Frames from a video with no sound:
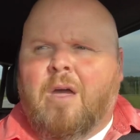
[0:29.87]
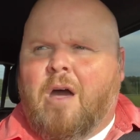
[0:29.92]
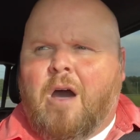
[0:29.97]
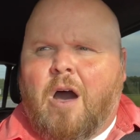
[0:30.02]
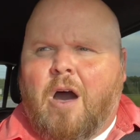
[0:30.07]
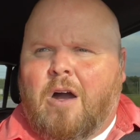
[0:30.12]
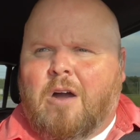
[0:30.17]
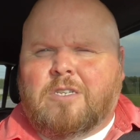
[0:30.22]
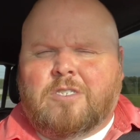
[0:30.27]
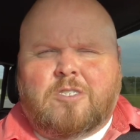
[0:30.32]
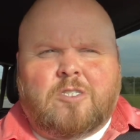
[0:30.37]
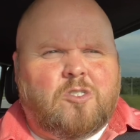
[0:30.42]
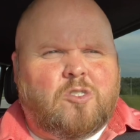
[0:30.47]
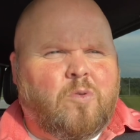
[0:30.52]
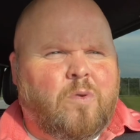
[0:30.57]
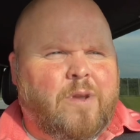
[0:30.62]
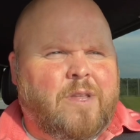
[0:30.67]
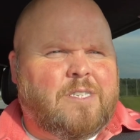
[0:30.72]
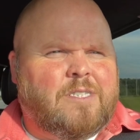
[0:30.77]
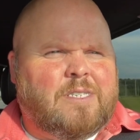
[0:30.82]
August the
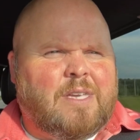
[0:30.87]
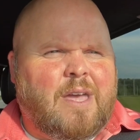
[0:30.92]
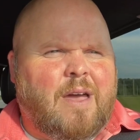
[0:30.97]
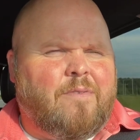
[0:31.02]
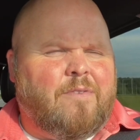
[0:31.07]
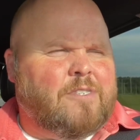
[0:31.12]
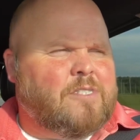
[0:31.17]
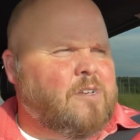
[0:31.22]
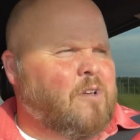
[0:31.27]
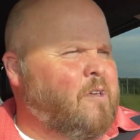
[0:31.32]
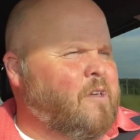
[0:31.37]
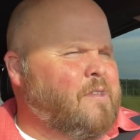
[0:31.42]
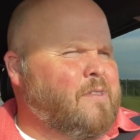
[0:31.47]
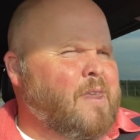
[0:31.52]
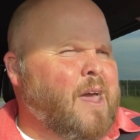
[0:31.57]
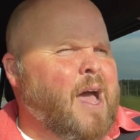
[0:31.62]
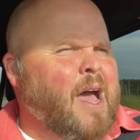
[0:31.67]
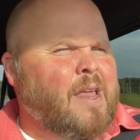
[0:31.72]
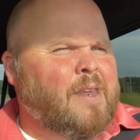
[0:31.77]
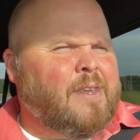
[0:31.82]
27th. It's only
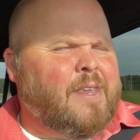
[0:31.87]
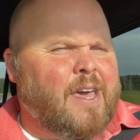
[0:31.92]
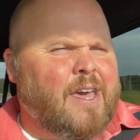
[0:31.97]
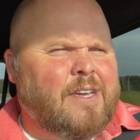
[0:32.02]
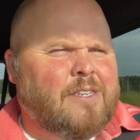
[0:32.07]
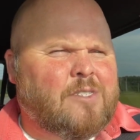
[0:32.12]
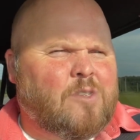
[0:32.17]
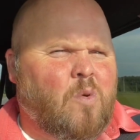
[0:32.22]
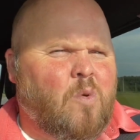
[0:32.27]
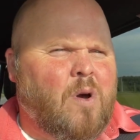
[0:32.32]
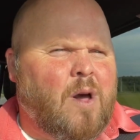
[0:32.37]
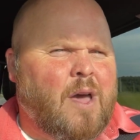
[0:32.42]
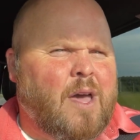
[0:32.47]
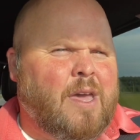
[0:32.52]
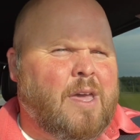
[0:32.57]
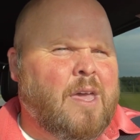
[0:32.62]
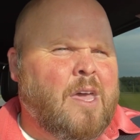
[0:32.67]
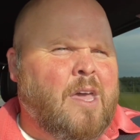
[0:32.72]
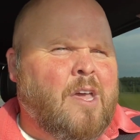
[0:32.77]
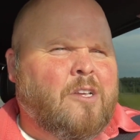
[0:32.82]
nine days away.